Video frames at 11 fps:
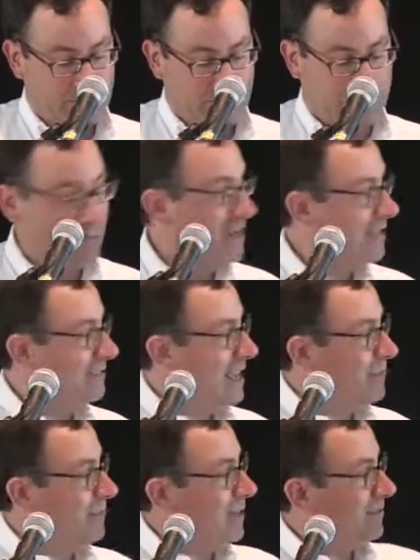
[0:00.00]
when one
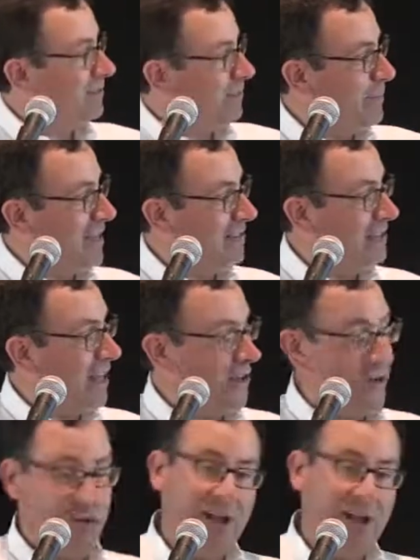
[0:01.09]
examines the bestseller,